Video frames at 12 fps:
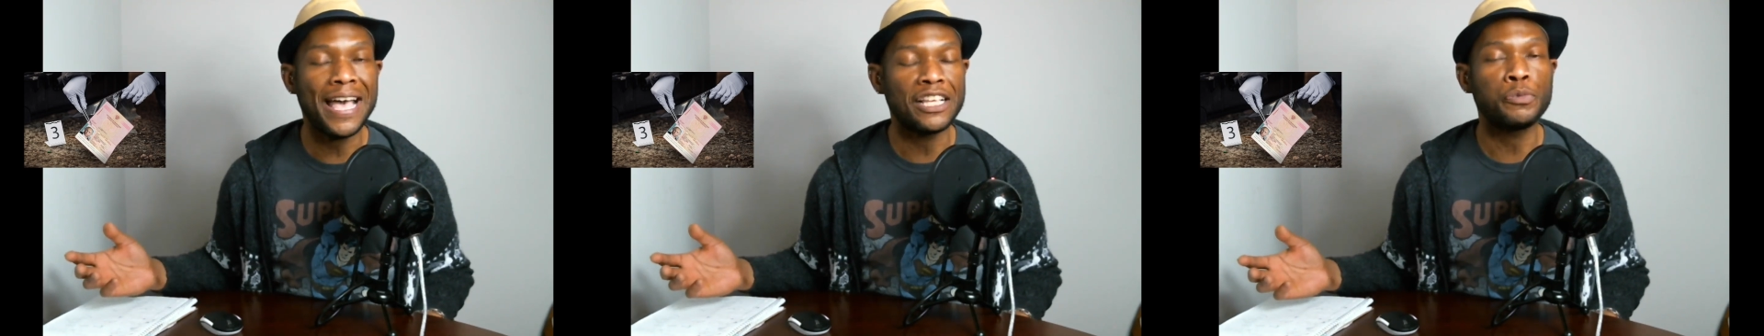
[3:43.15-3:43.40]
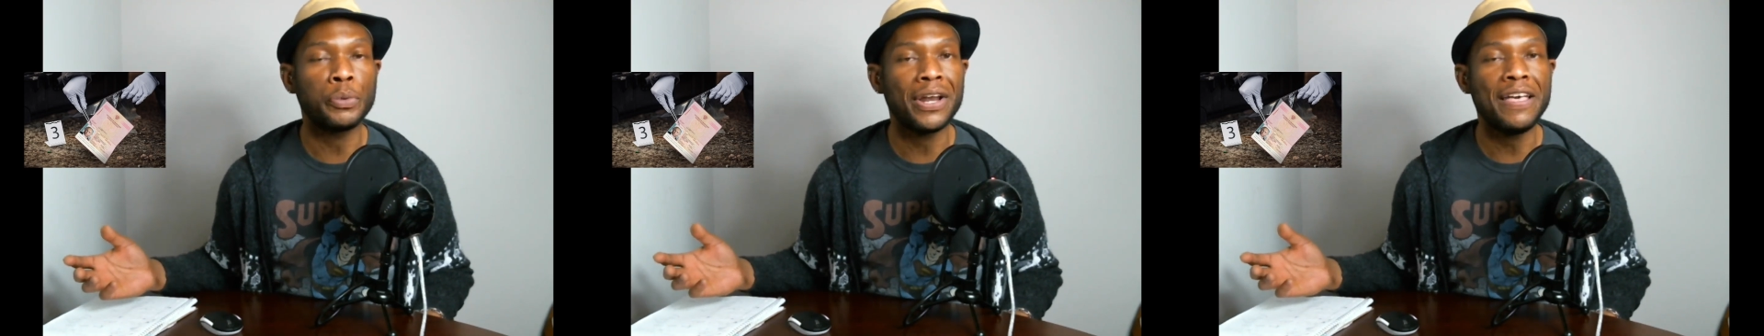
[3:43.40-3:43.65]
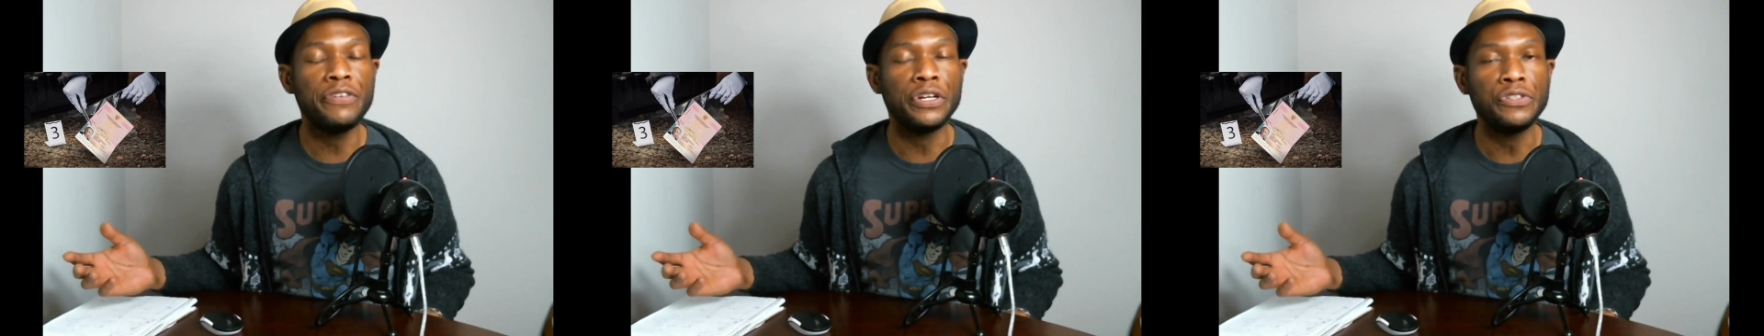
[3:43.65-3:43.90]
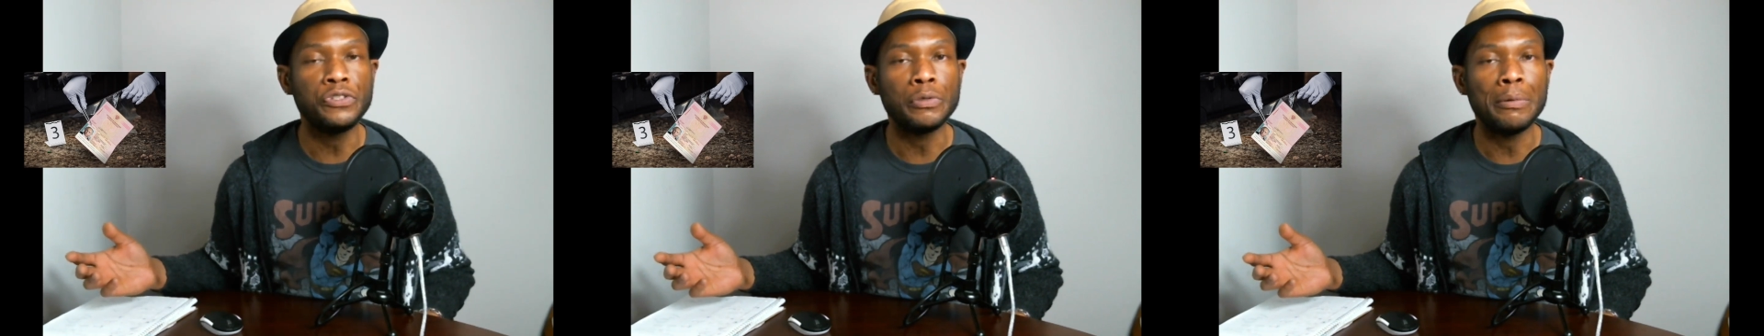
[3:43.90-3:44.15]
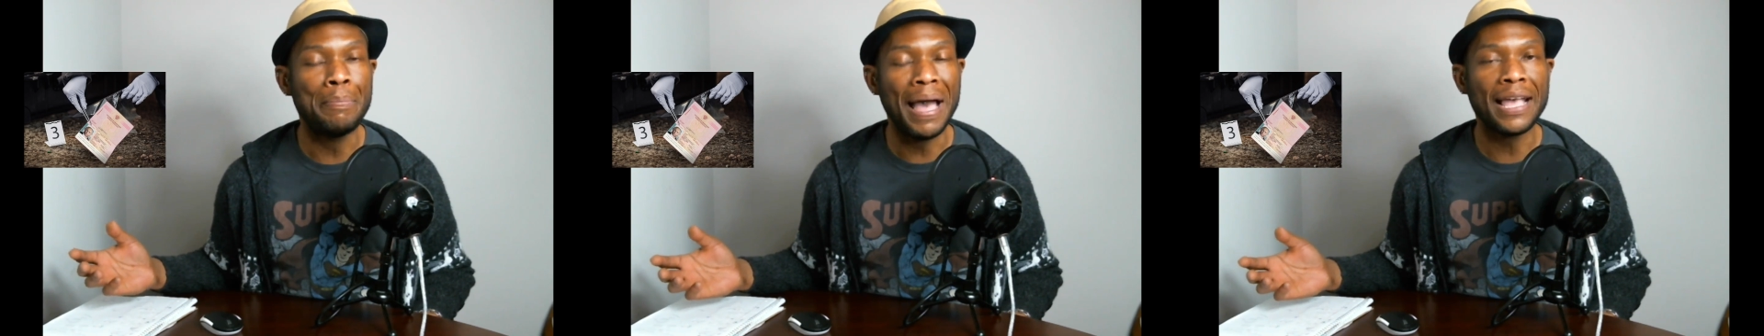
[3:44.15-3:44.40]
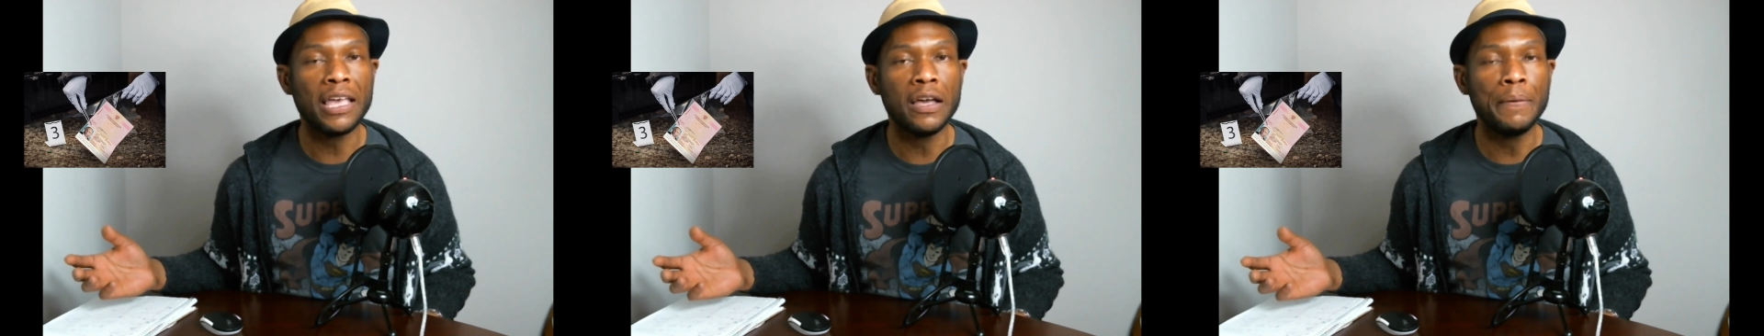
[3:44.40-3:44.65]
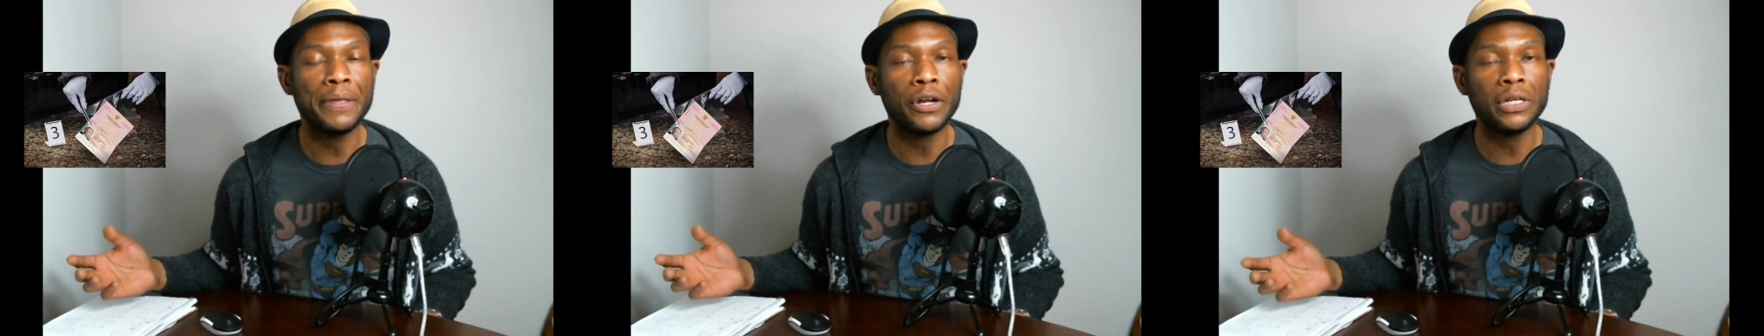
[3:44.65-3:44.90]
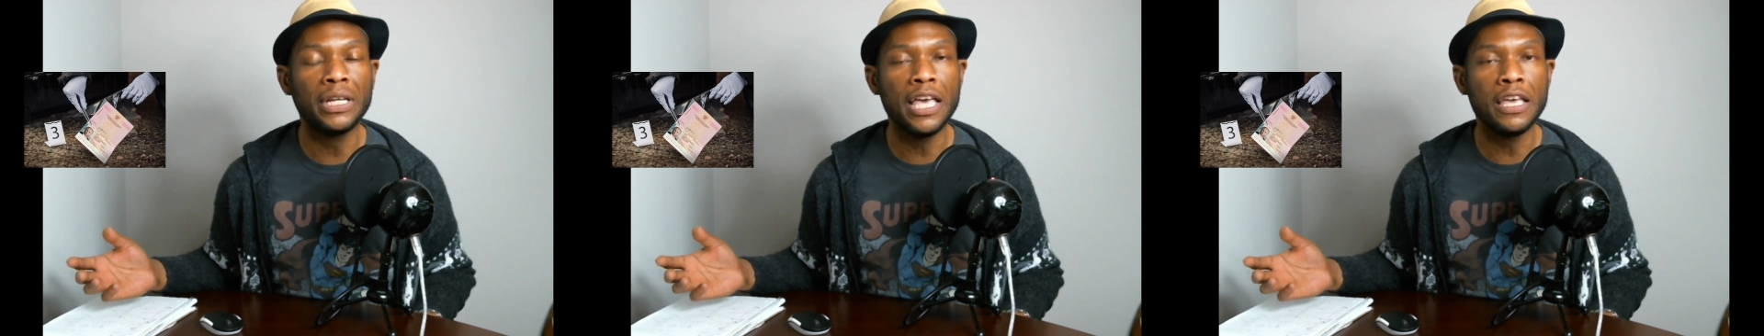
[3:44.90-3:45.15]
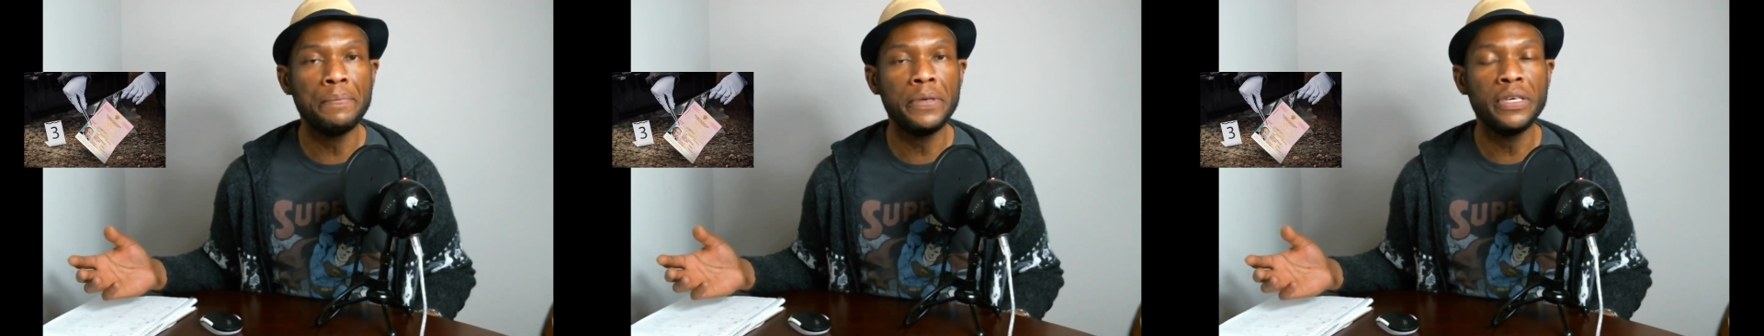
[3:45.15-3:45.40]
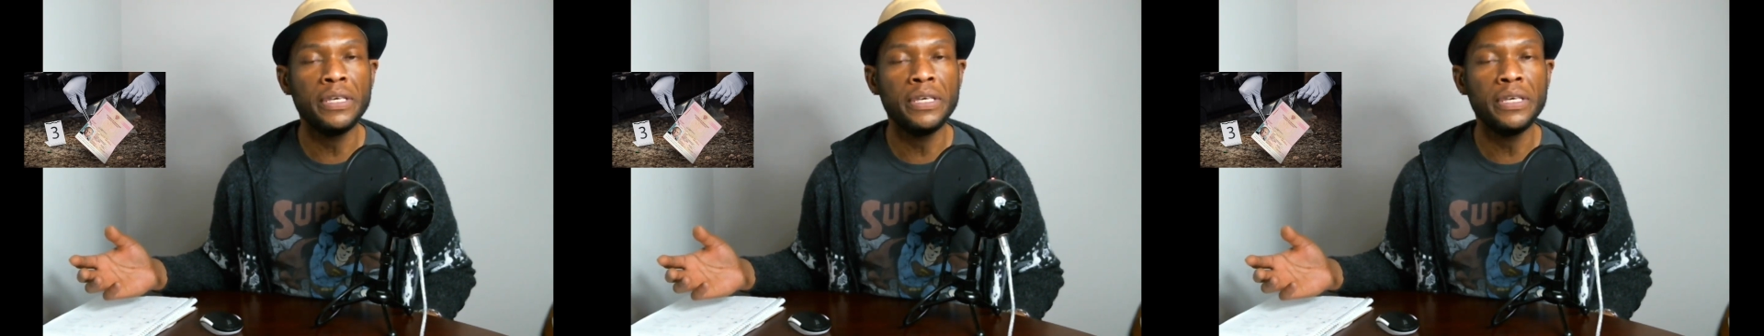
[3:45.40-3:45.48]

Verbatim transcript: expert evidence backing up their claim